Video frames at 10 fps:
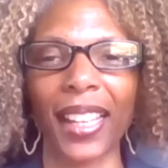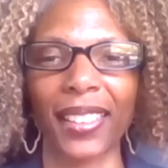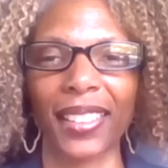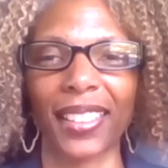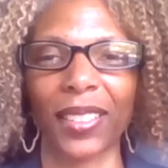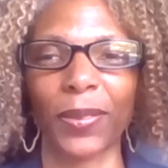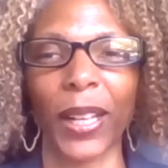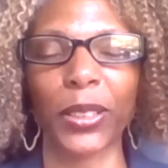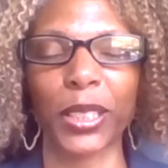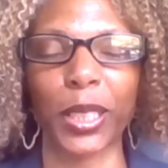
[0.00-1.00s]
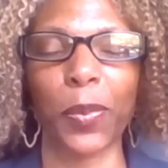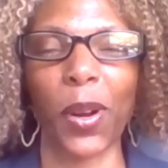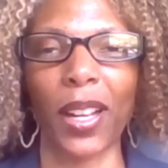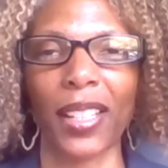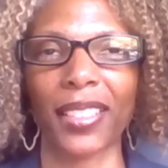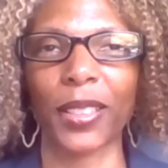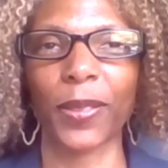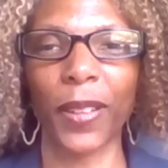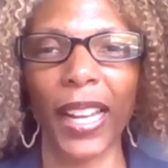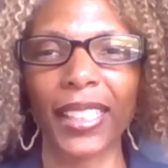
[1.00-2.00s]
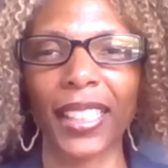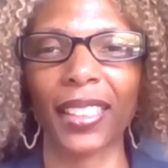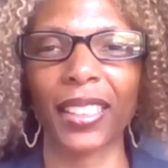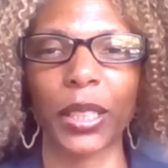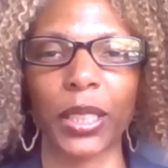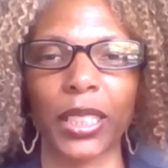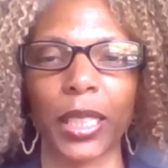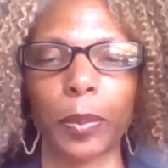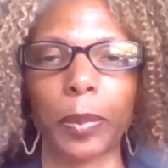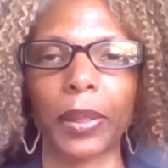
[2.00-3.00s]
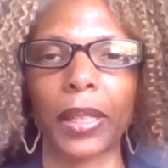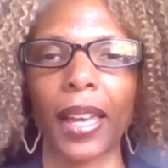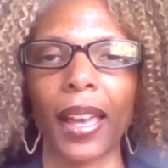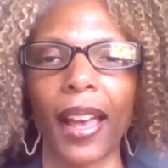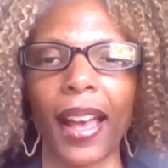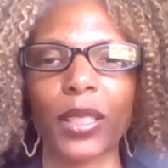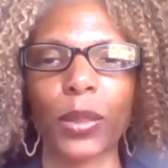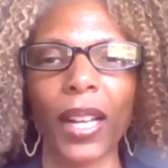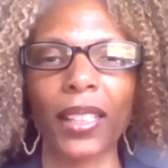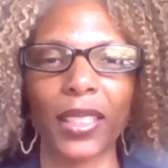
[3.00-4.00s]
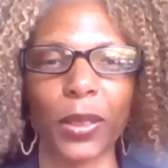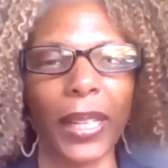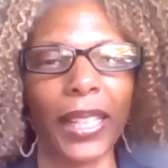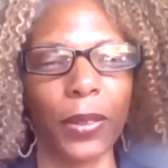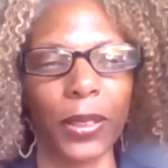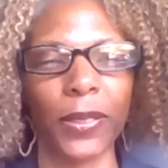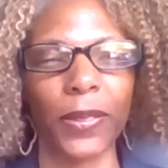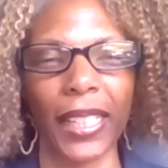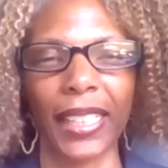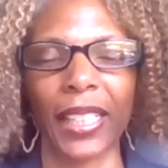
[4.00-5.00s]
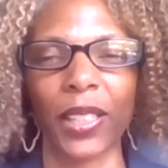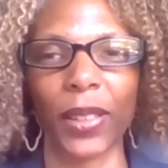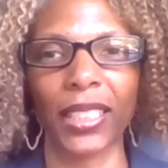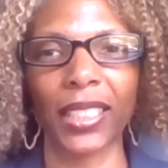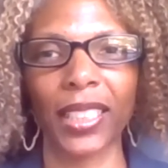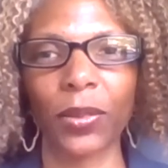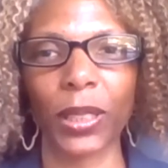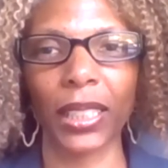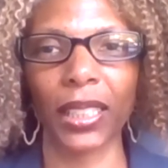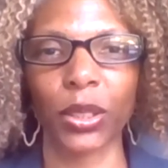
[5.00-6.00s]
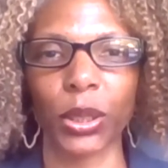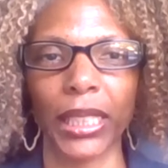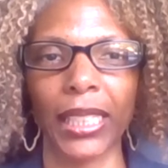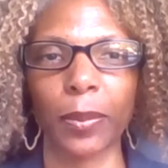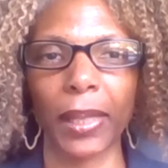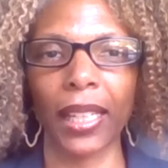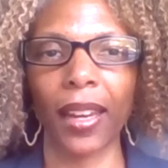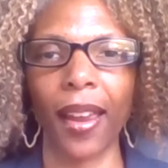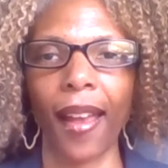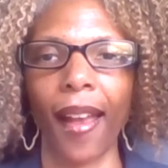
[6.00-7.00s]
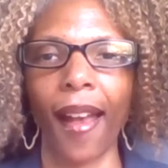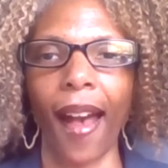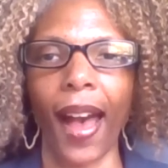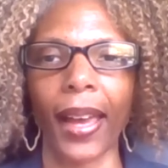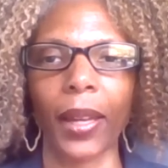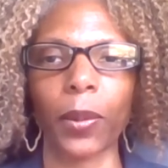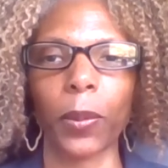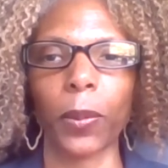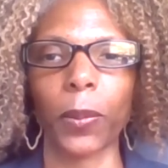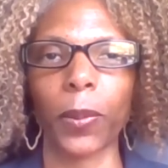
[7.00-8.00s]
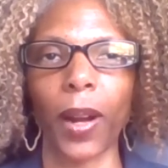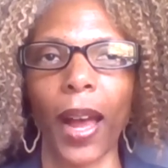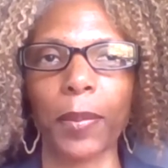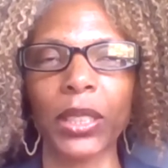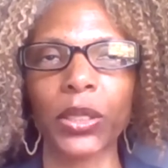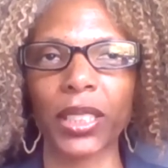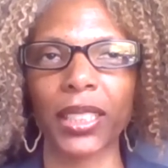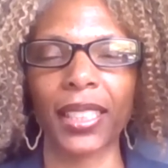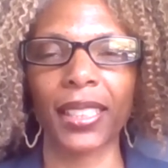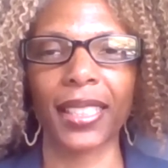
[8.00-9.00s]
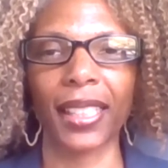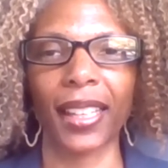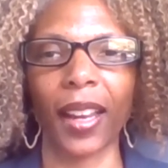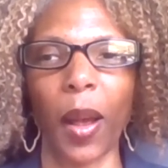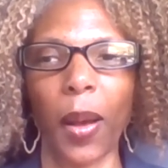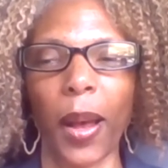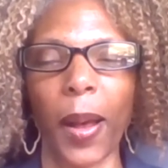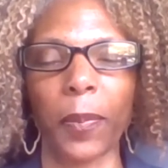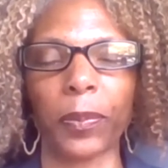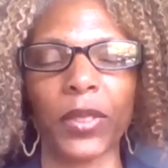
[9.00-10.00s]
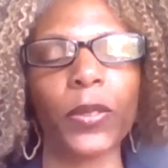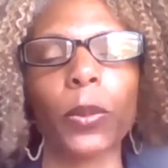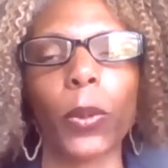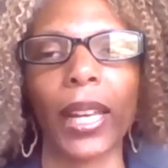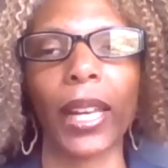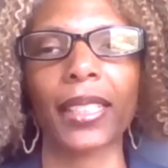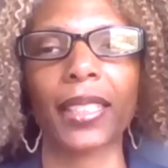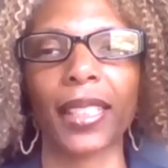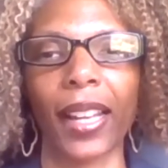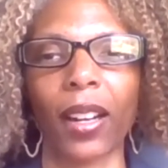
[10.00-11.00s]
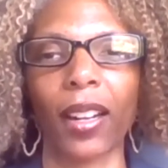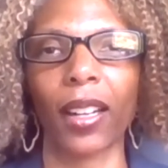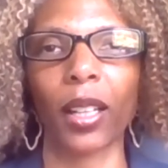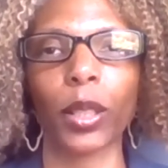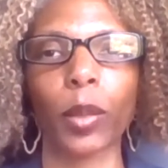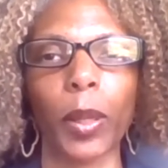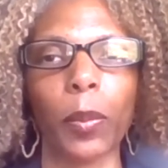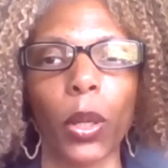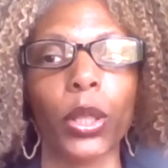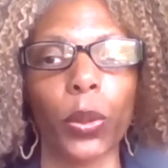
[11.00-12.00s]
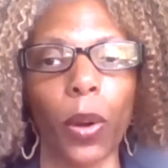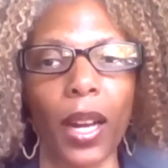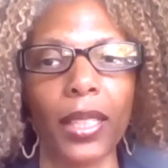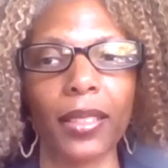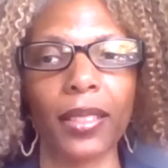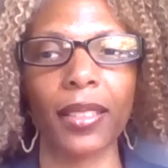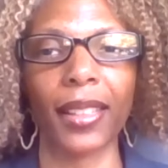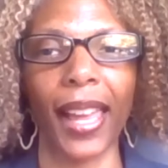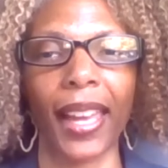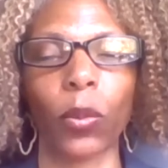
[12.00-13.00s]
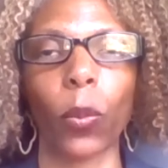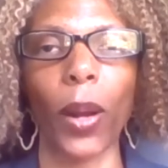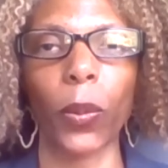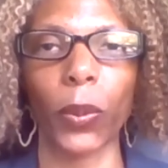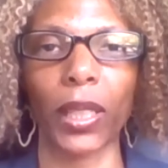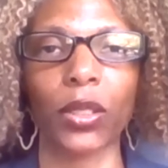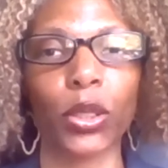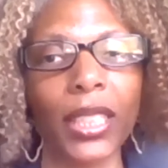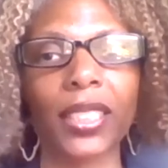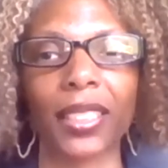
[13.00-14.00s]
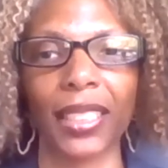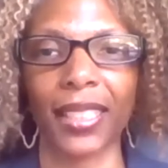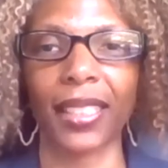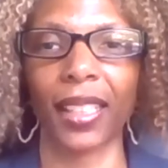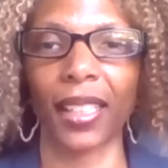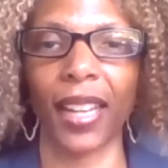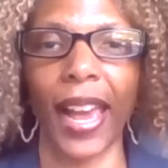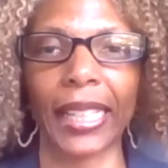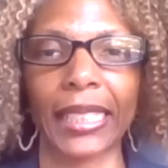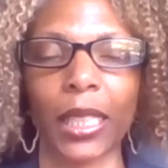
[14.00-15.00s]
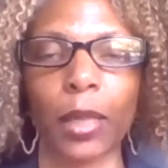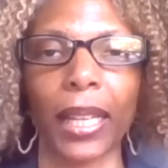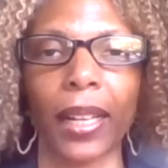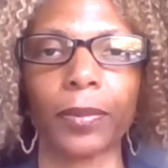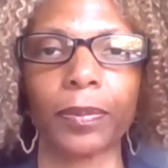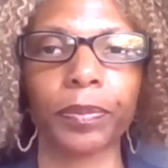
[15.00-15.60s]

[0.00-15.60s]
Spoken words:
that the fellowship was defining leadership, as well as the way they were defining innovation, really intrigued me. I'm interested in seeing different ways that are a little bit more nuanced than what we traditionally see in academia,